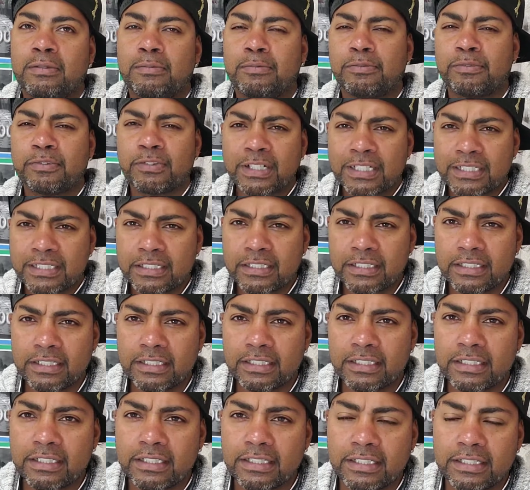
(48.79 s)
Freshie.
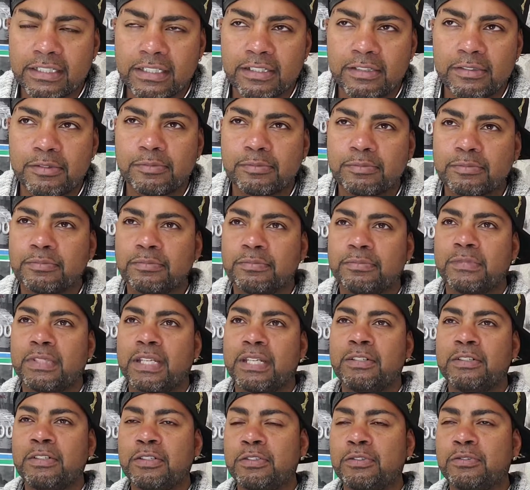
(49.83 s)
I
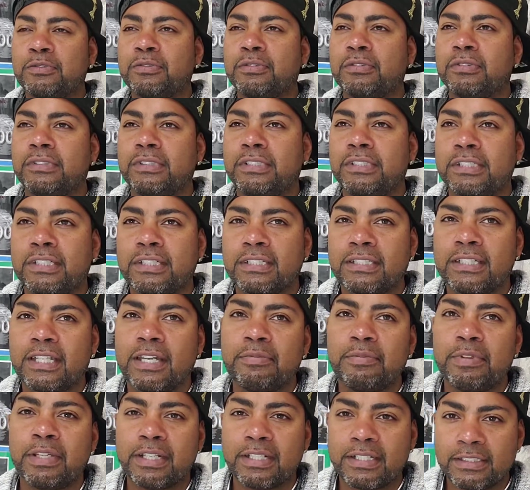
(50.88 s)
don't know if you guys have
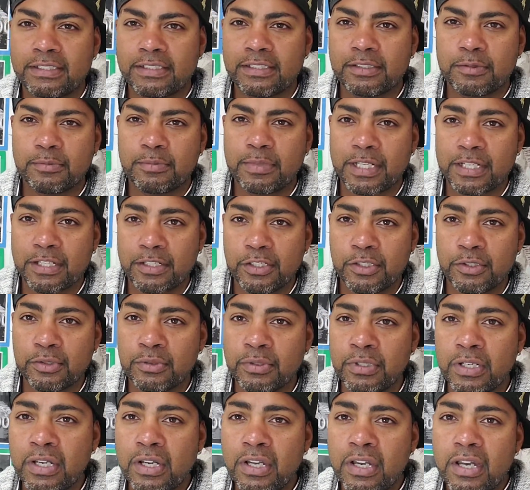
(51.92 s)
that by you.
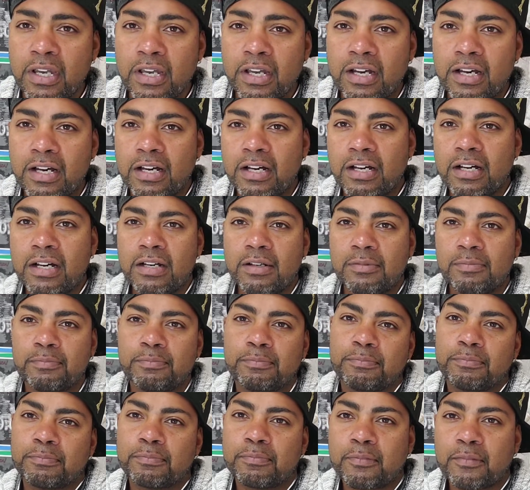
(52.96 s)

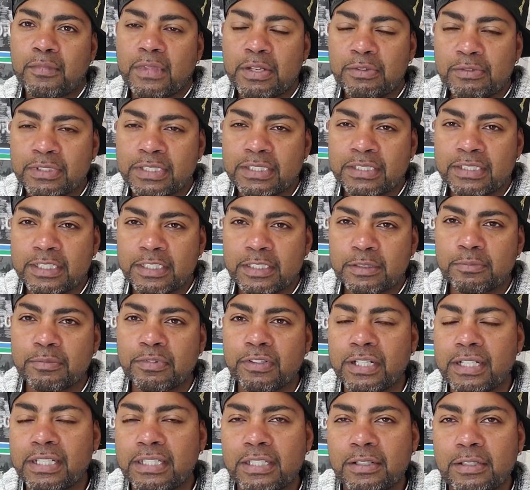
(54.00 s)
It was a decent
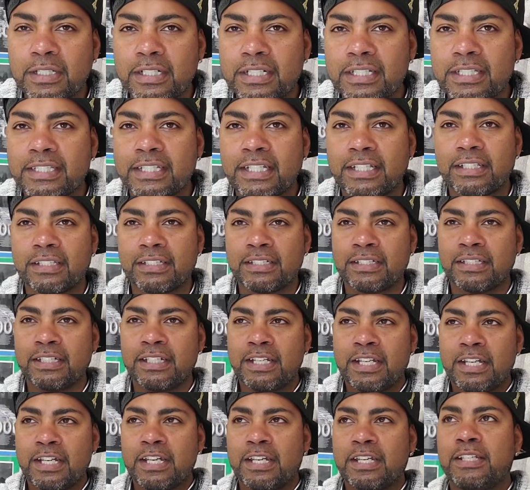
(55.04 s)
price. I got a salad.
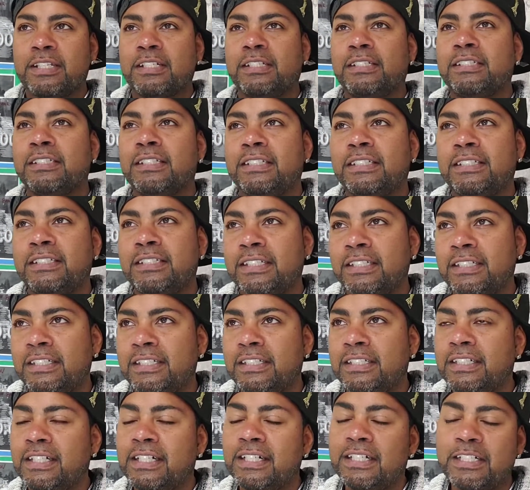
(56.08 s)
It
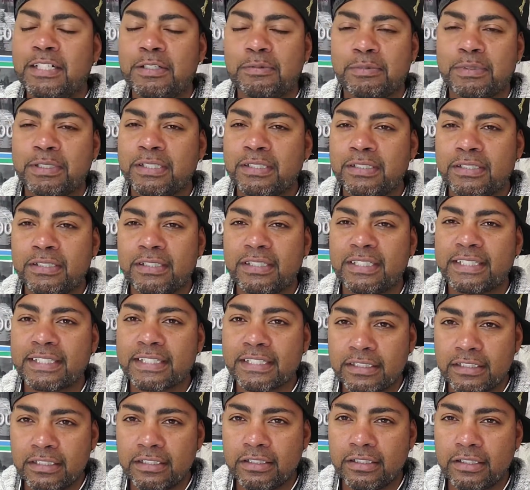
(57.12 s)
did add up to
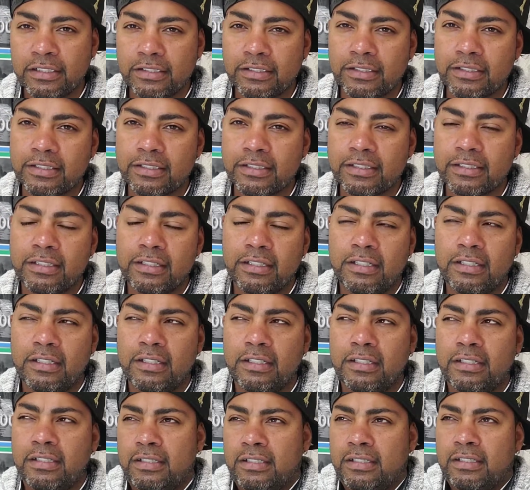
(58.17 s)
$16. It
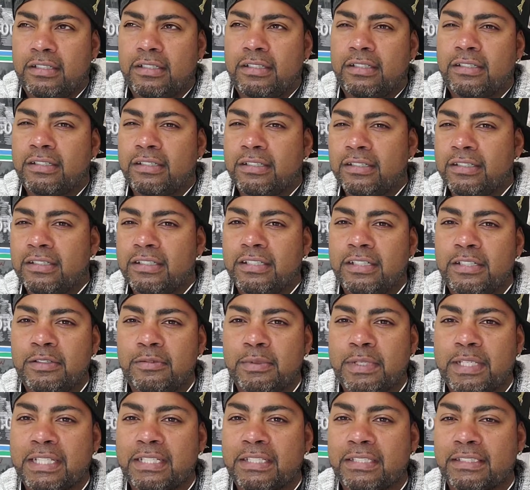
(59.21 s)
didn't
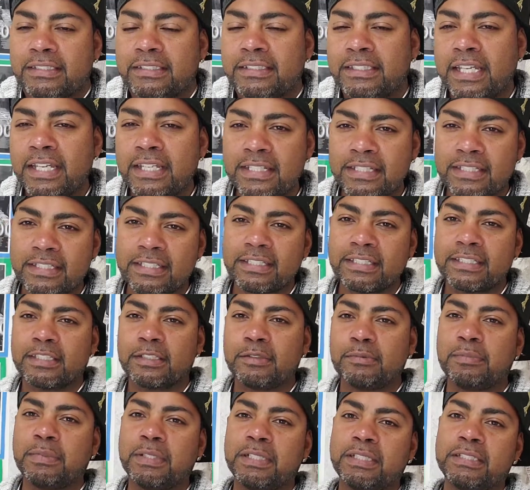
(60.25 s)
make sense,
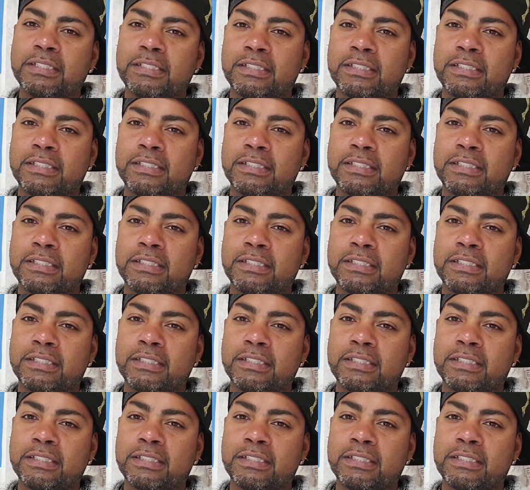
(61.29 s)
but